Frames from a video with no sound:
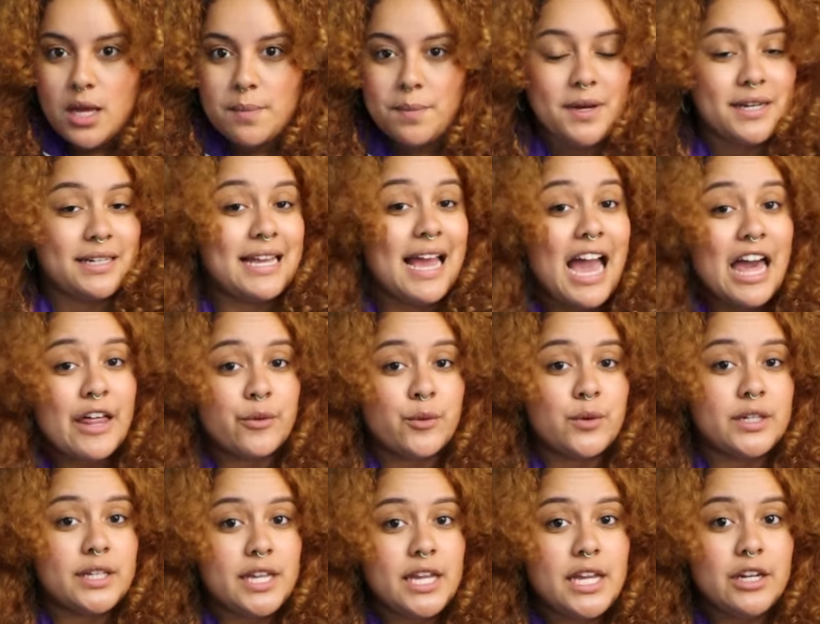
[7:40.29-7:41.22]
but
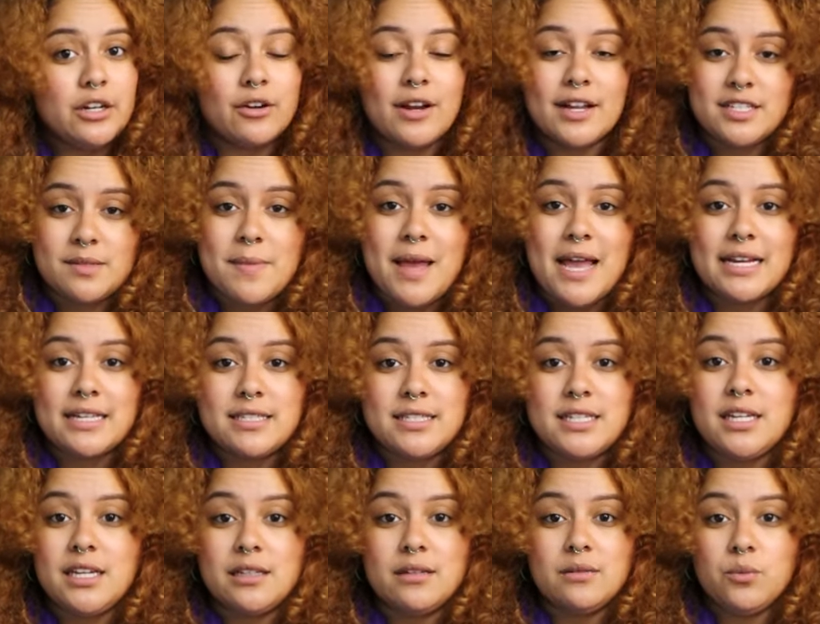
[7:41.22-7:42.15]
Catherine Keener as
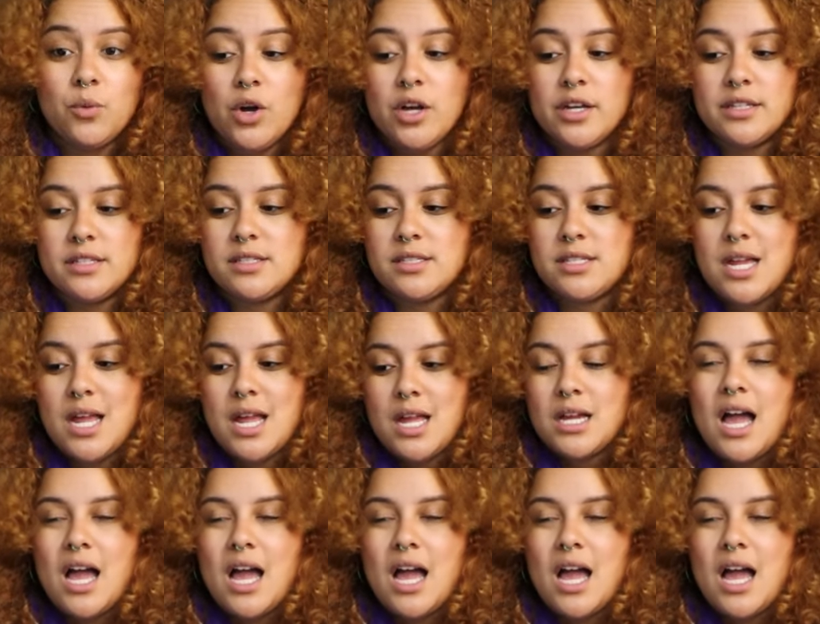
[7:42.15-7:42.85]
Maxine was.